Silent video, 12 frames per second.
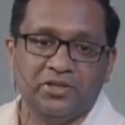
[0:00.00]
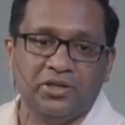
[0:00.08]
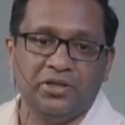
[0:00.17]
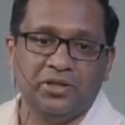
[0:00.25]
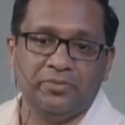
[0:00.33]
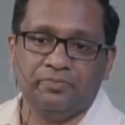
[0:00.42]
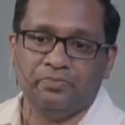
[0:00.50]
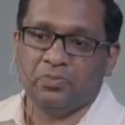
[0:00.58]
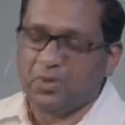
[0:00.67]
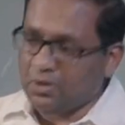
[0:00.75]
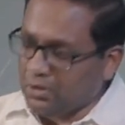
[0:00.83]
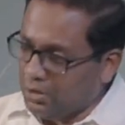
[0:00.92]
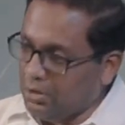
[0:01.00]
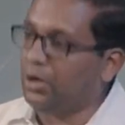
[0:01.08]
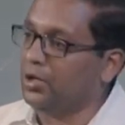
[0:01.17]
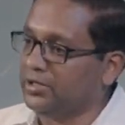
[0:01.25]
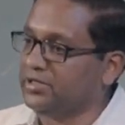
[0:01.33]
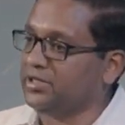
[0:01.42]
That it is His
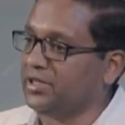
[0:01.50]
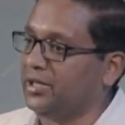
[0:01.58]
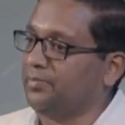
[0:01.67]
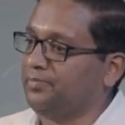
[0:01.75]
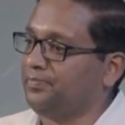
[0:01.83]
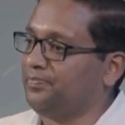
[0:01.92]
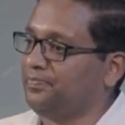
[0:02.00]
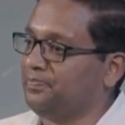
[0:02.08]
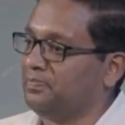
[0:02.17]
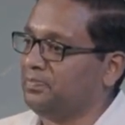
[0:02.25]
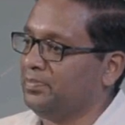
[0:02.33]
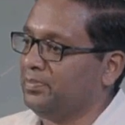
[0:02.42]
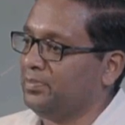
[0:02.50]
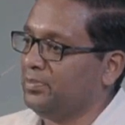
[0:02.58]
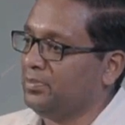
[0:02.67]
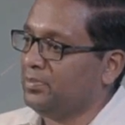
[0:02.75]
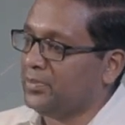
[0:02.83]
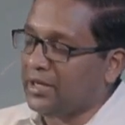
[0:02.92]
goodness that has
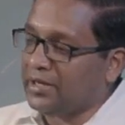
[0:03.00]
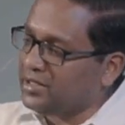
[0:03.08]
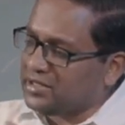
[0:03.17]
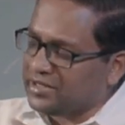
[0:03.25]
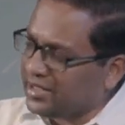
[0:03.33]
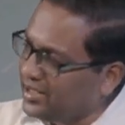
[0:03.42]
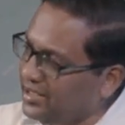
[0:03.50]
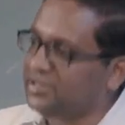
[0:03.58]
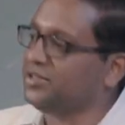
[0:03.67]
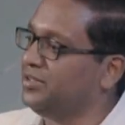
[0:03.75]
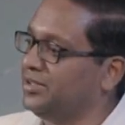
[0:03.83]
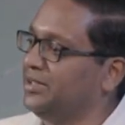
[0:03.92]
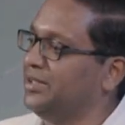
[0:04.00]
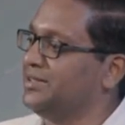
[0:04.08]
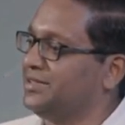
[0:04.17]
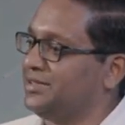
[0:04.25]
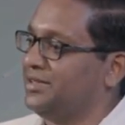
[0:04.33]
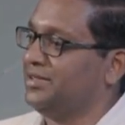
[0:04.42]
sustained us,
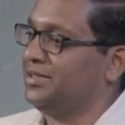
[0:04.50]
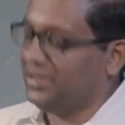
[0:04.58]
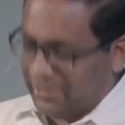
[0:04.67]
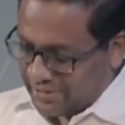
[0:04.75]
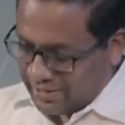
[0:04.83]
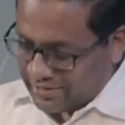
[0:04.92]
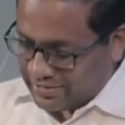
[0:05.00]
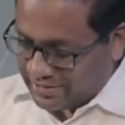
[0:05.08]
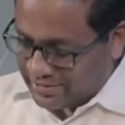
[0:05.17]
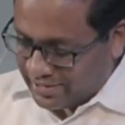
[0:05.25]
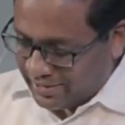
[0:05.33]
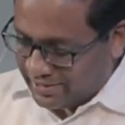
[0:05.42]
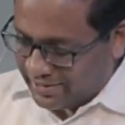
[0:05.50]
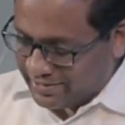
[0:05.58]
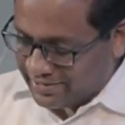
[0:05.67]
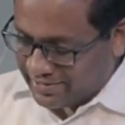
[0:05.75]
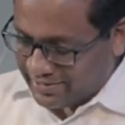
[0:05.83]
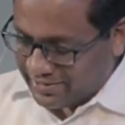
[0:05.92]
it is His kindness
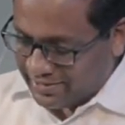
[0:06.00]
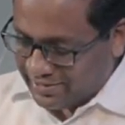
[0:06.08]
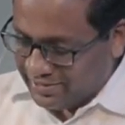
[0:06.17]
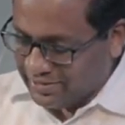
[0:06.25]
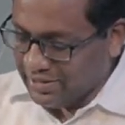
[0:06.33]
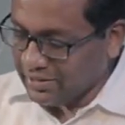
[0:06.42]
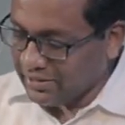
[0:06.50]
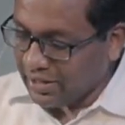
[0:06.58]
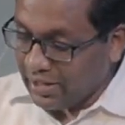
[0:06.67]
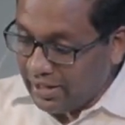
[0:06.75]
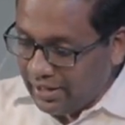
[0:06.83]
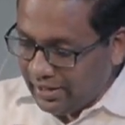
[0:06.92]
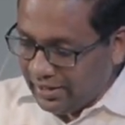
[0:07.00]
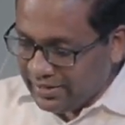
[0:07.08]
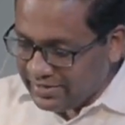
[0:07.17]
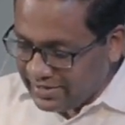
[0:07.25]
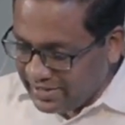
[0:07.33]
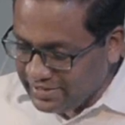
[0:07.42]
that has led us.
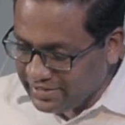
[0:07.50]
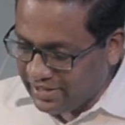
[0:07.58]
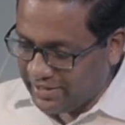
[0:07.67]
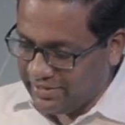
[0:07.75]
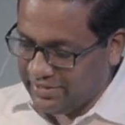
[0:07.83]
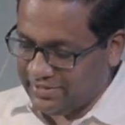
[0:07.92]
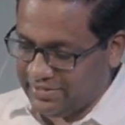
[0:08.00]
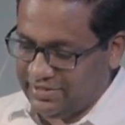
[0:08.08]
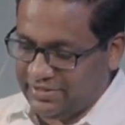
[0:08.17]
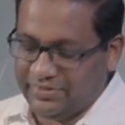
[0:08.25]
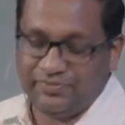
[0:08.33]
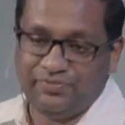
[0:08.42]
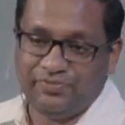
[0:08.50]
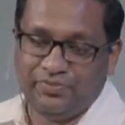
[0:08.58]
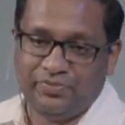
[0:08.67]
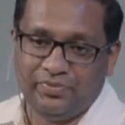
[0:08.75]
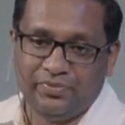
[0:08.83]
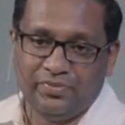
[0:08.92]
This is why
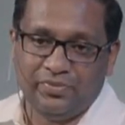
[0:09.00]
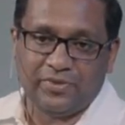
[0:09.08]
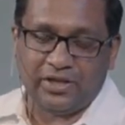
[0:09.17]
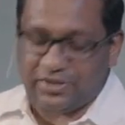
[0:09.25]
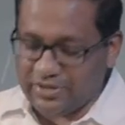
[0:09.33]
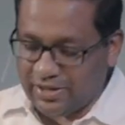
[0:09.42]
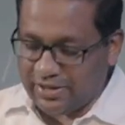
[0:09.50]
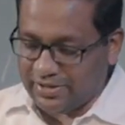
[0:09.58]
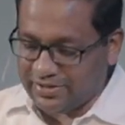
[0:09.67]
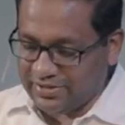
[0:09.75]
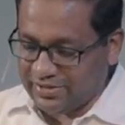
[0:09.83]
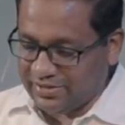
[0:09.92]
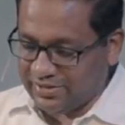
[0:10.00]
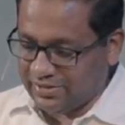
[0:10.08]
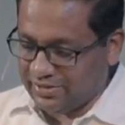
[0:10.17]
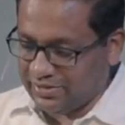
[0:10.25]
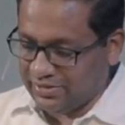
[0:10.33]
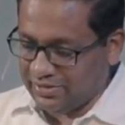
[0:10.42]
we need a God in whom there is
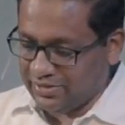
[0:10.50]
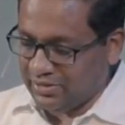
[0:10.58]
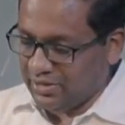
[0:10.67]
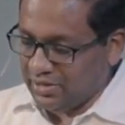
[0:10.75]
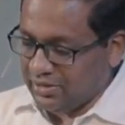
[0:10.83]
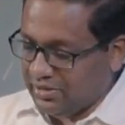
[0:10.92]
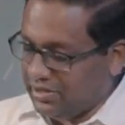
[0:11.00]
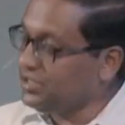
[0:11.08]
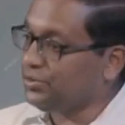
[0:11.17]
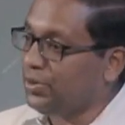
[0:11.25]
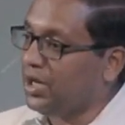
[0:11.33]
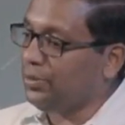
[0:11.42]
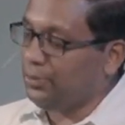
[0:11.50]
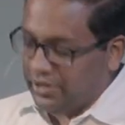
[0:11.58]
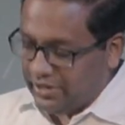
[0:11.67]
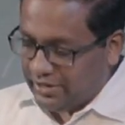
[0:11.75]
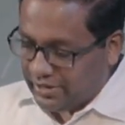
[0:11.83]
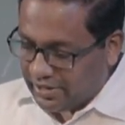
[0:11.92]
no shadow of turning.